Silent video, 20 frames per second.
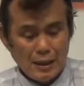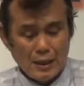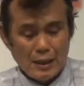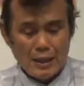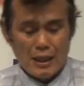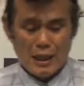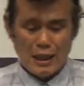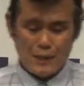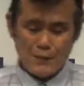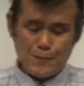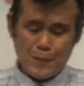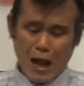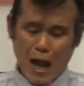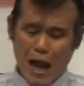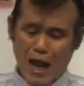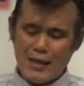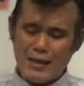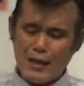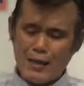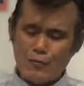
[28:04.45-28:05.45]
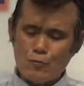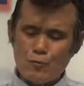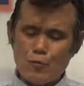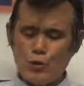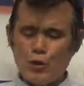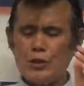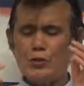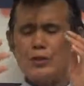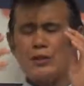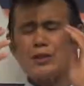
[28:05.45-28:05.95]
If I am
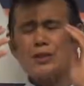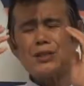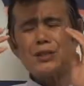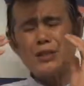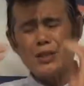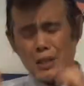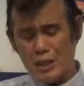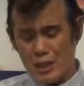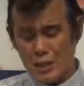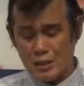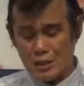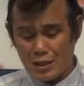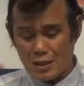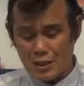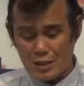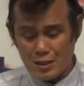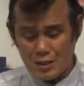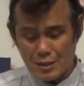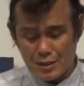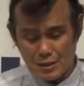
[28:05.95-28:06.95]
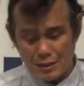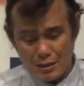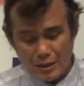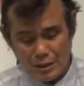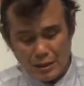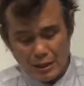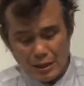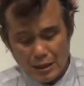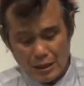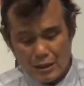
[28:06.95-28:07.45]
with Jesus, er
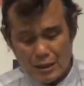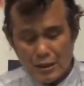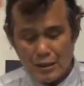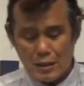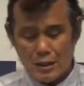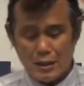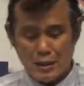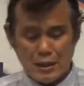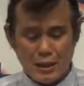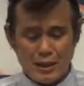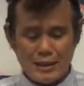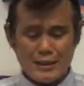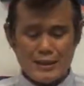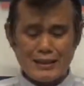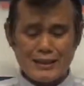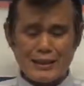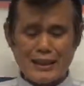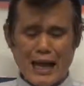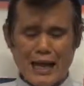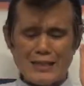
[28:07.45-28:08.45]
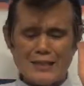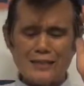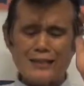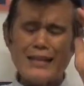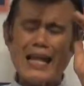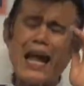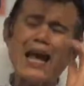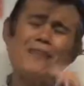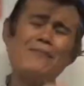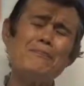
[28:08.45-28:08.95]
it does
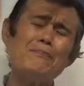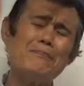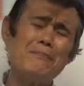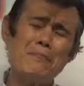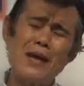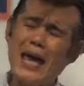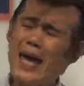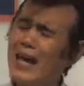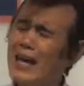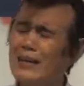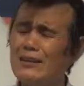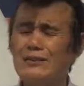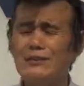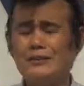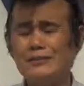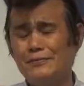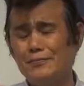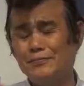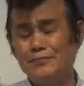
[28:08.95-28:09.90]
not matter